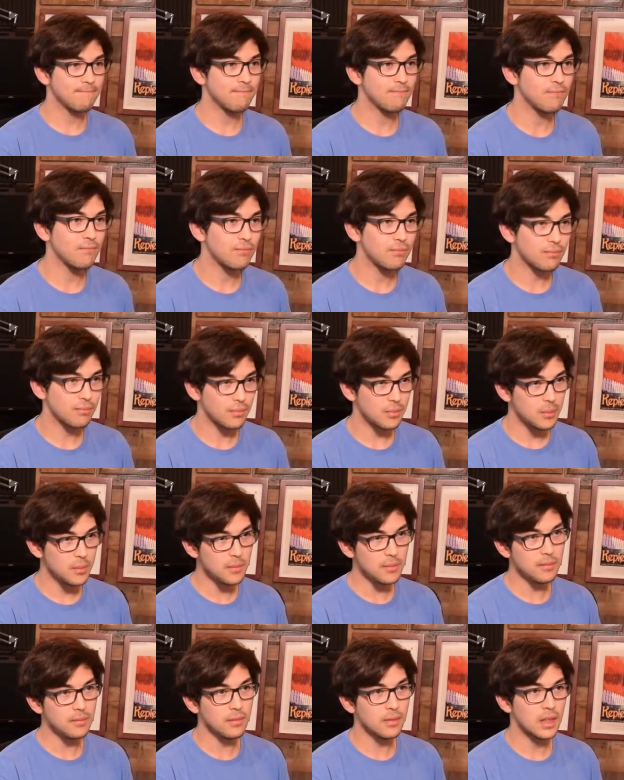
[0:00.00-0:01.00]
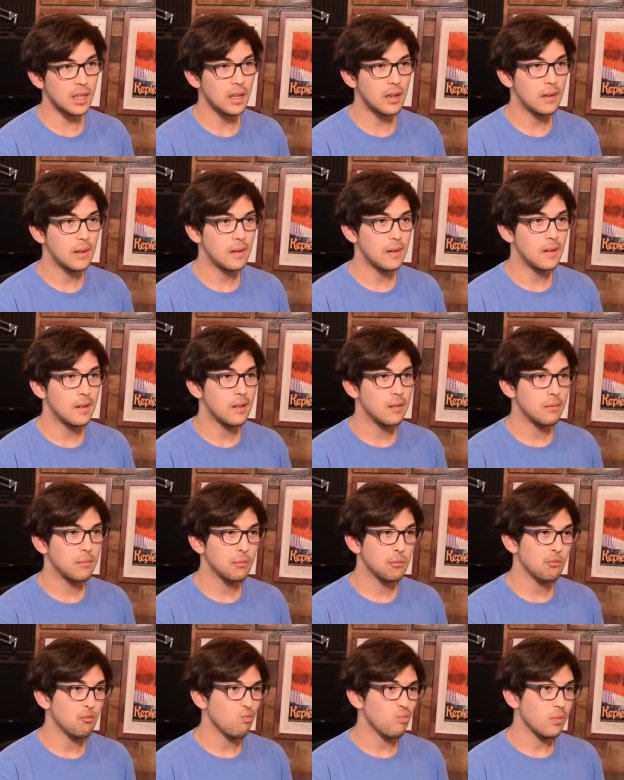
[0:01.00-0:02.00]

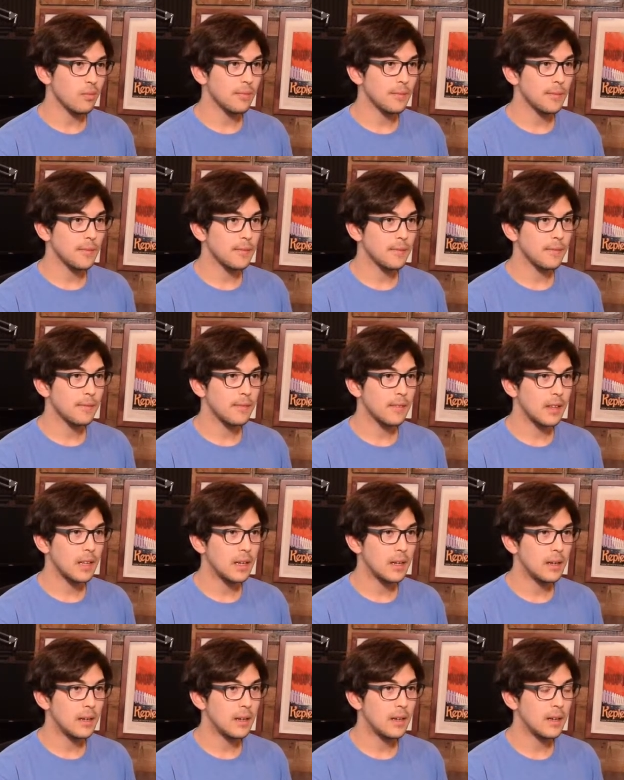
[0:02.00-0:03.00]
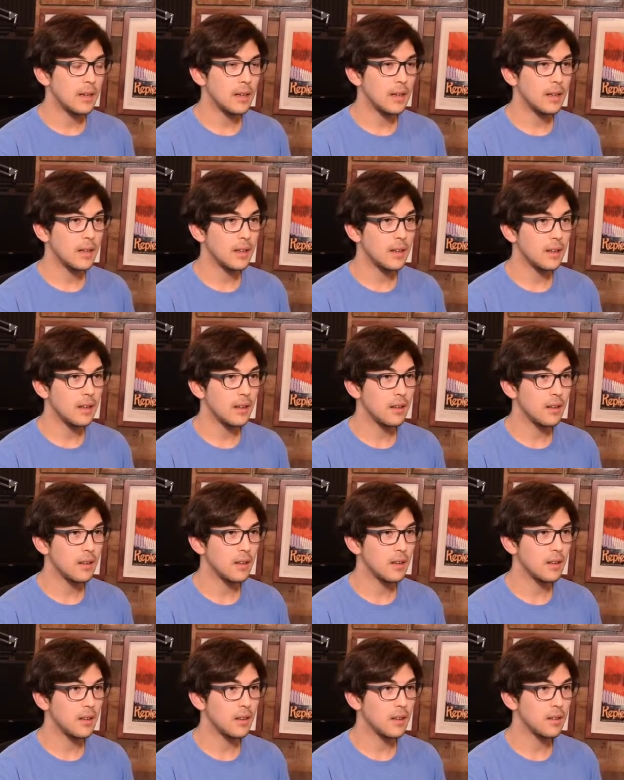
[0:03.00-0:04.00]

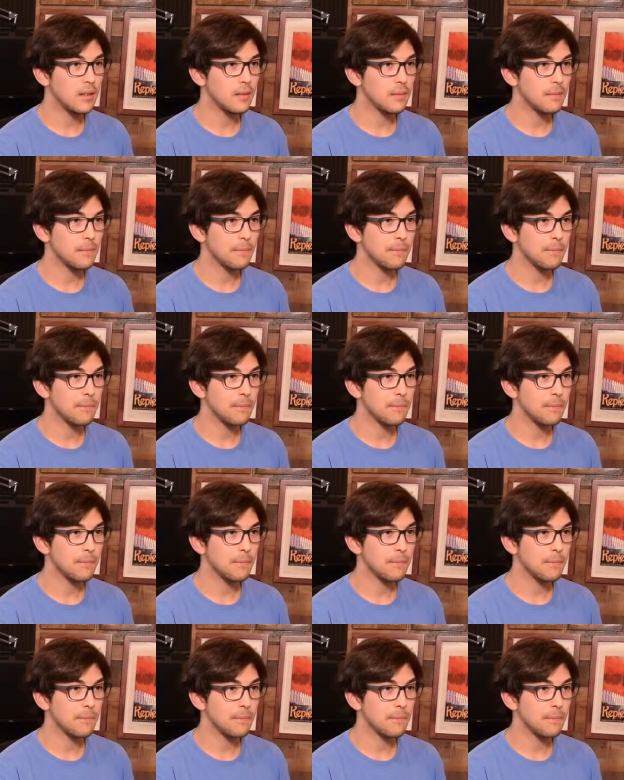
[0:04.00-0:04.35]
Nobody speaks.